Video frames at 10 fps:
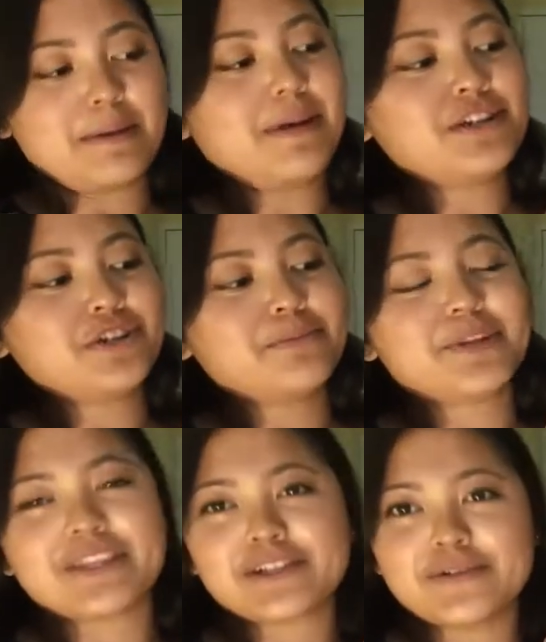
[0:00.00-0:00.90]
Maybe I shouldn't
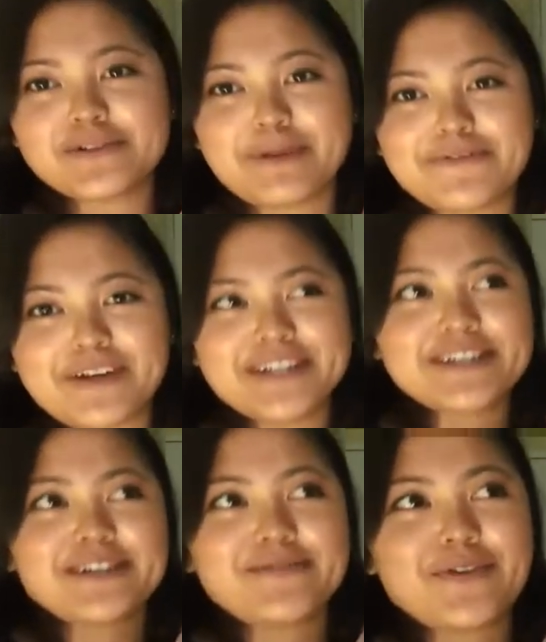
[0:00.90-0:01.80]
put this close to my face
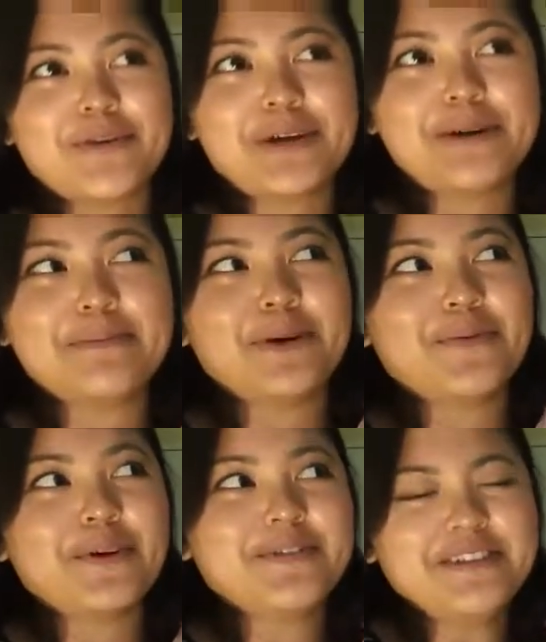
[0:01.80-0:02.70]
because of Rona,
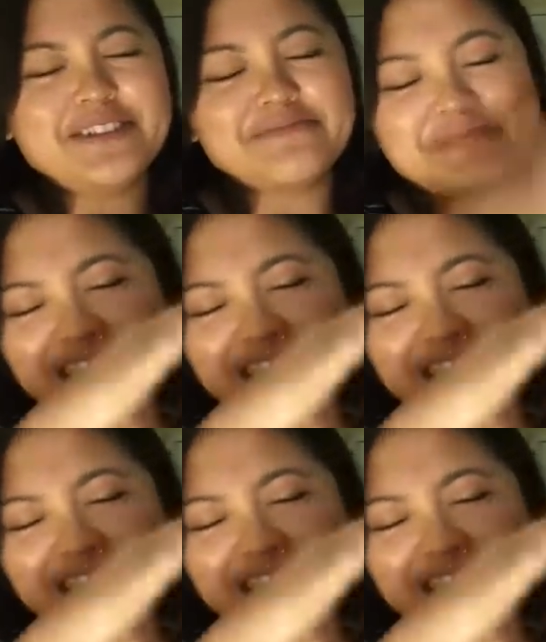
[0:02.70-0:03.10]
but well, you know.